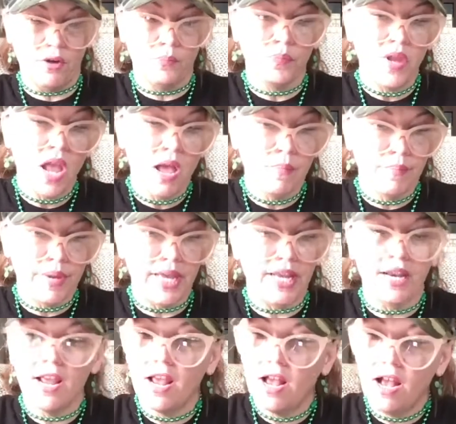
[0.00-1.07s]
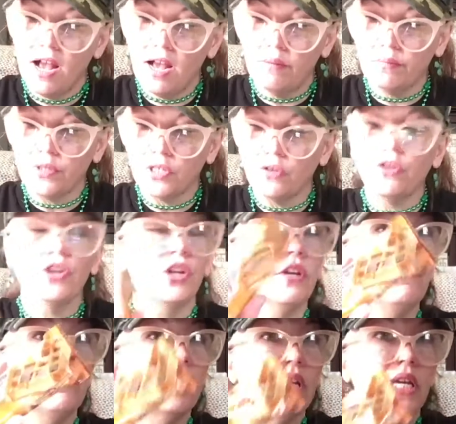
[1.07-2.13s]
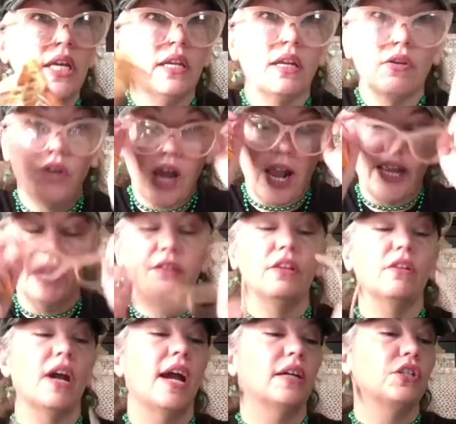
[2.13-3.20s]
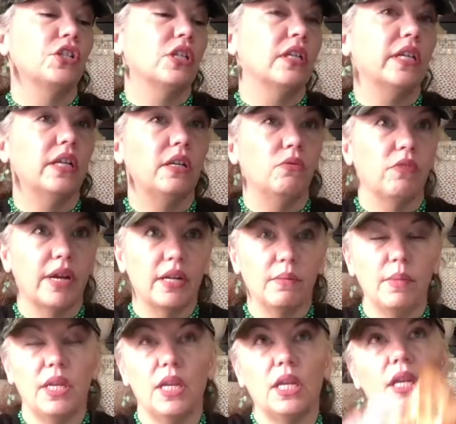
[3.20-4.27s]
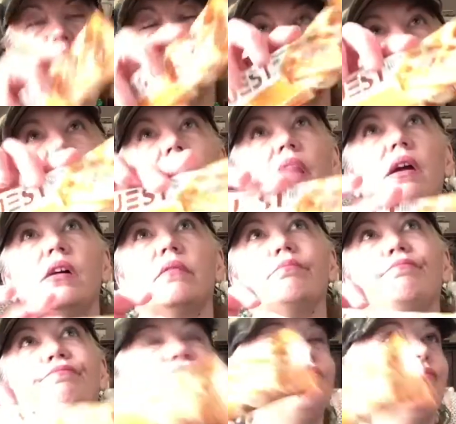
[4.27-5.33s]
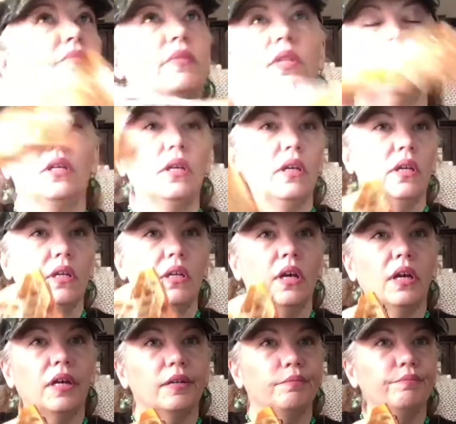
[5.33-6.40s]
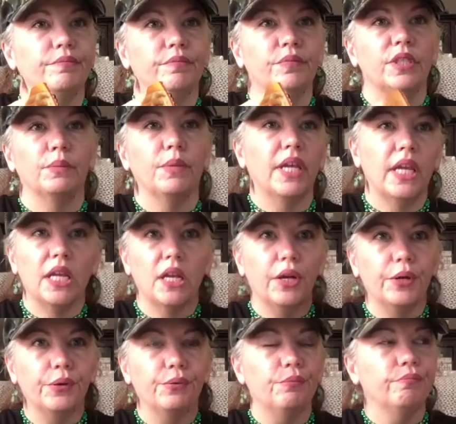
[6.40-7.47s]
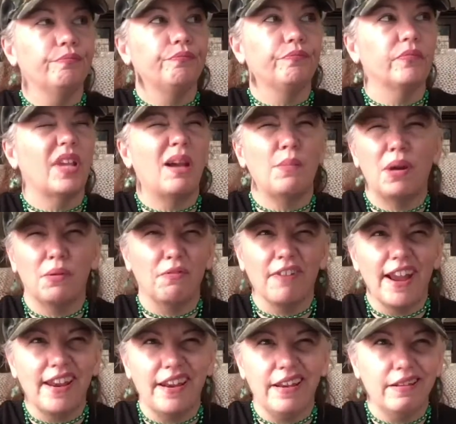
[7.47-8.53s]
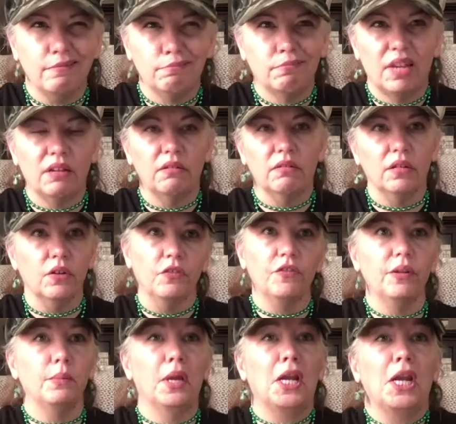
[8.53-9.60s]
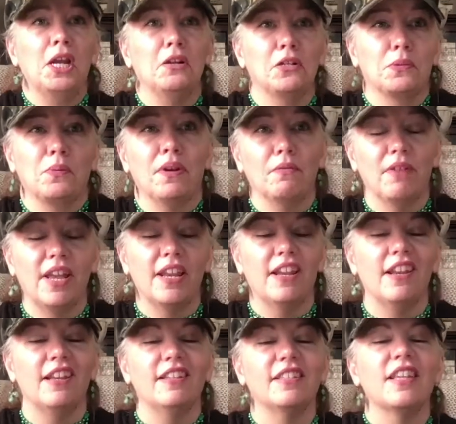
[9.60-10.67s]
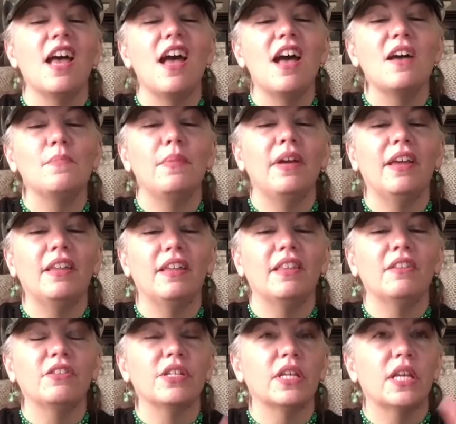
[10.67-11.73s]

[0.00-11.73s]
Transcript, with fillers: now. But um, so they're good for a keto diet. They're actually recommended on um, uh, some keto. I'm on Reddit. I don't know if anybody knows what Reddit is, but there's